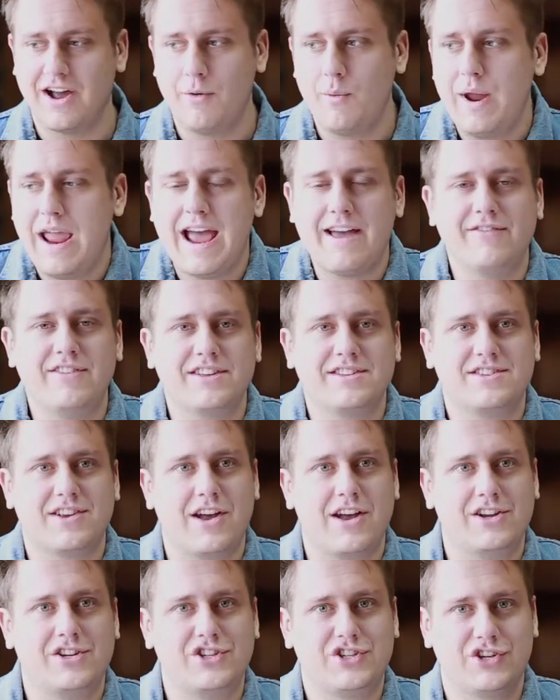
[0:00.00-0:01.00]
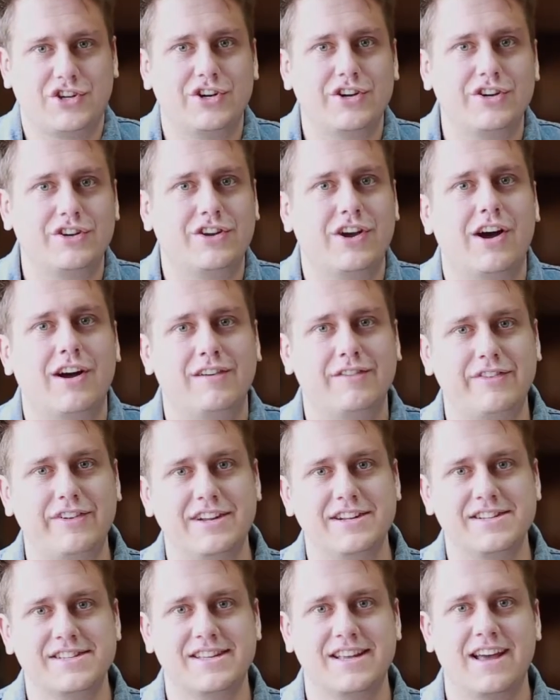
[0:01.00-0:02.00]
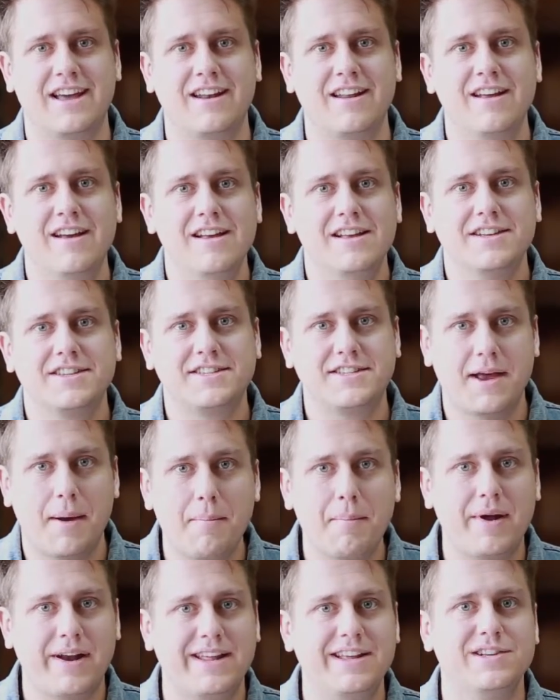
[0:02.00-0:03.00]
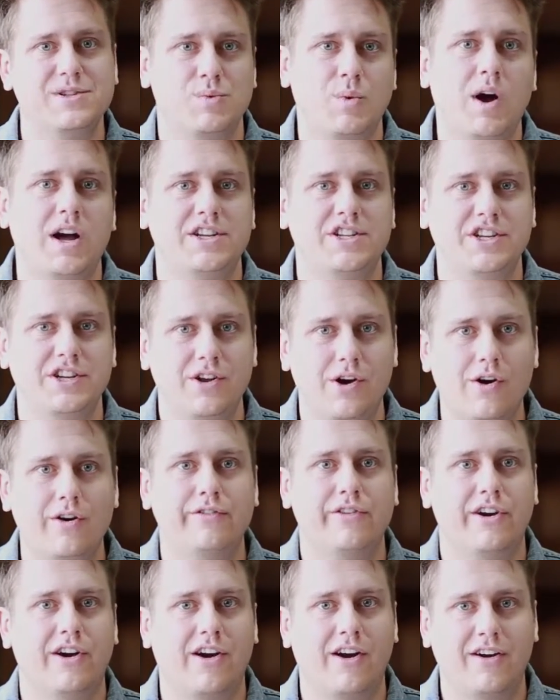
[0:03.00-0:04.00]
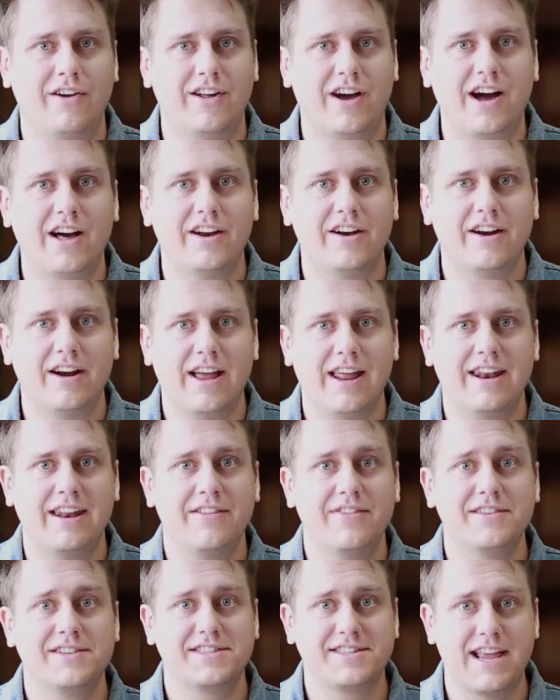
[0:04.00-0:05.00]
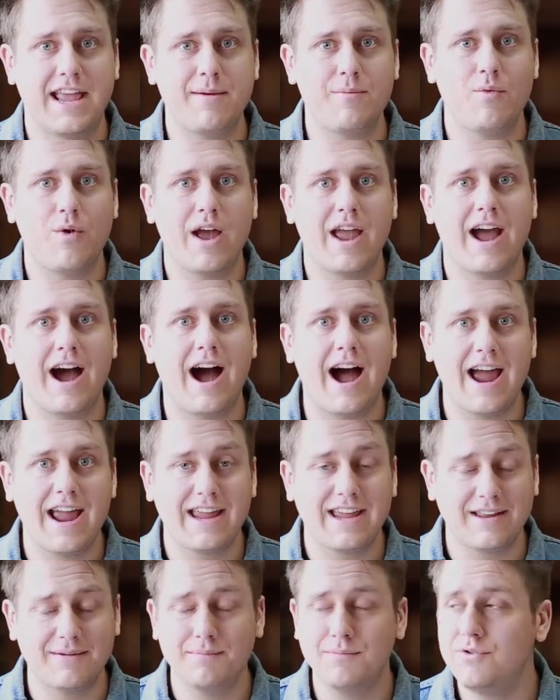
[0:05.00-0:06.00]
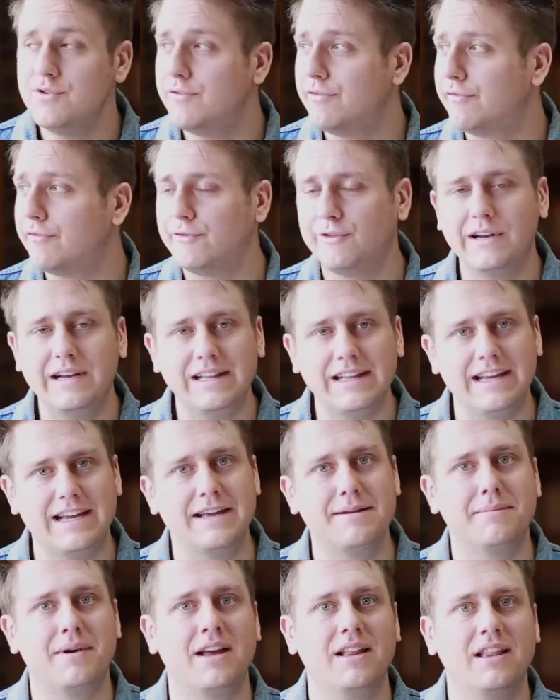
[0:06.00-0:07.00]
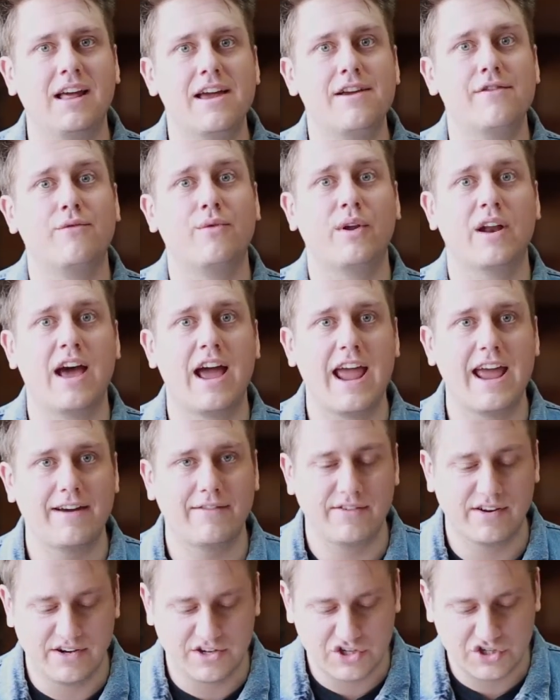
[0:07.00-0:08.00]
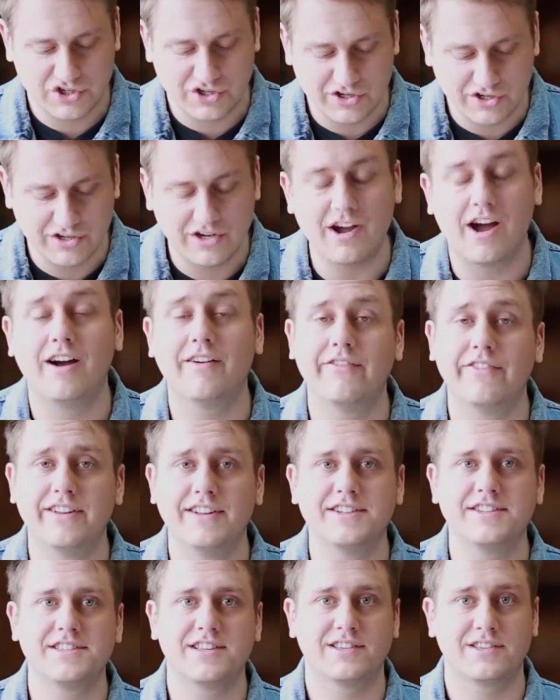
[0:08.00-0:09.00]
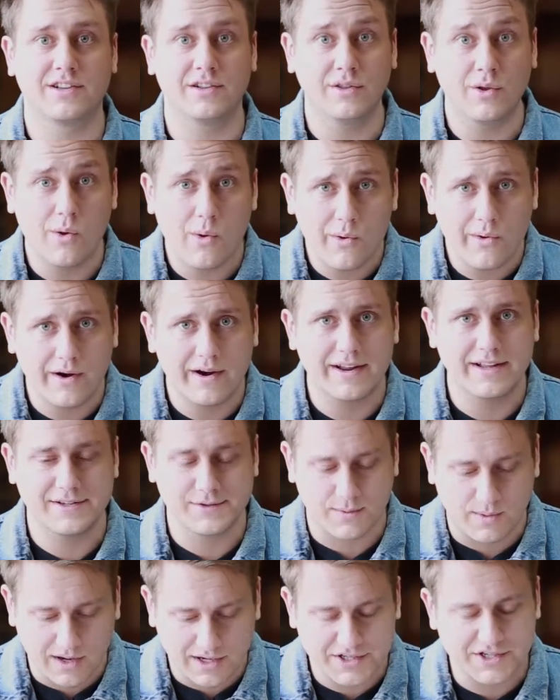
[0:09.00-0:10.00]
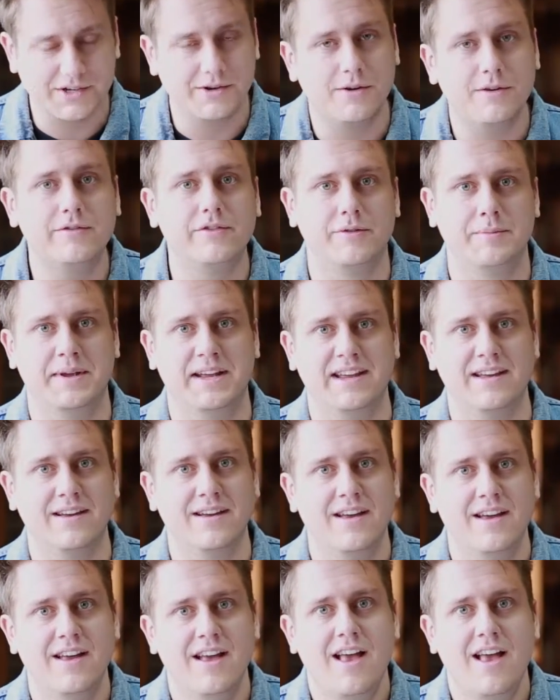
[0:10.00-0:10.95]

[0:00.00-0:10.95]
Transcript: we have this assured confidence that somebody is watching over our daughter. And in the same way, I can move freely in my life when I have an assured confidence that the Lord is watching over me.